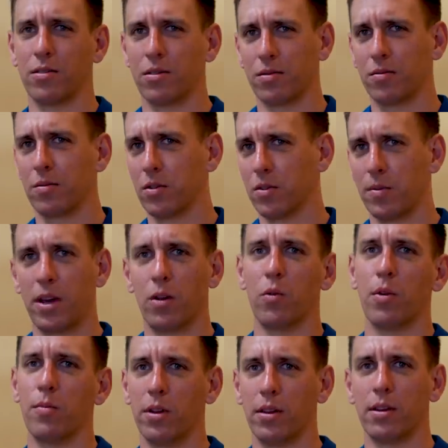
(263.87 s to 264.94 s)
Those men
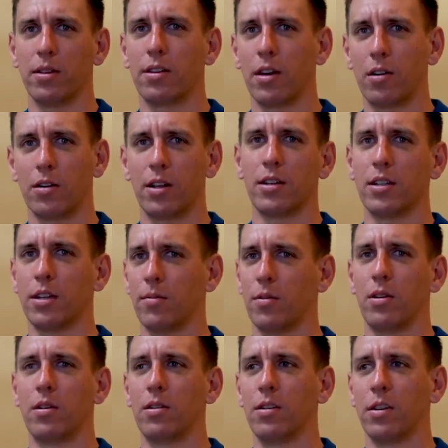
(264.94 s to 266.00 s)
and women that are on that team
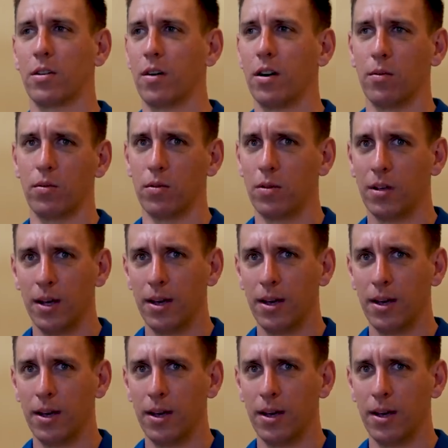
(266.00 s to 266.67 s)
are incredible.